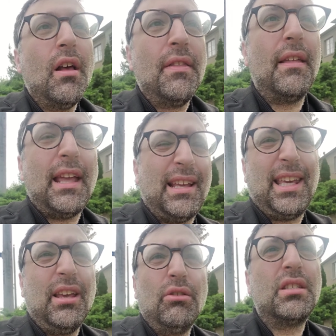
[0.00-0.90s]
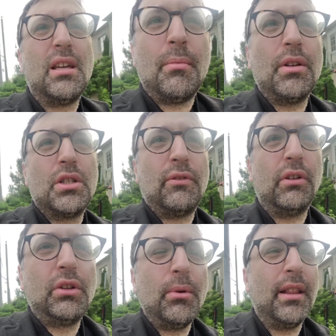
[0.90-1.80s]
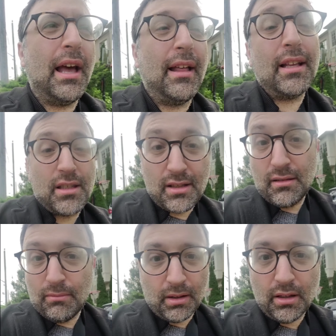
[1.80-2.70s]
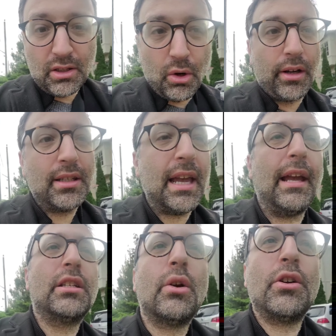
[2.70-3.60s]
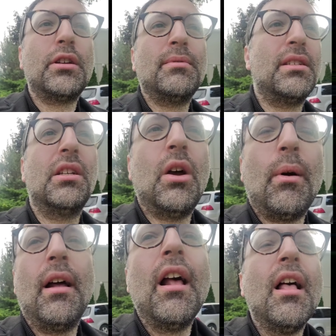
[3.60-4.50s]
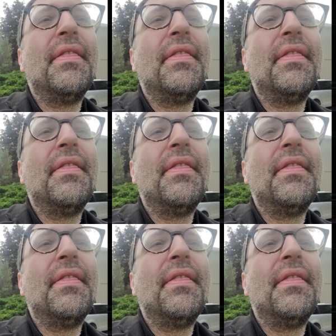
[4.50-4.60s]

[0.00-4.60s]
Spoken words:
They killed someone just for doing that. That's what the stories say. So Hashem says, you know what?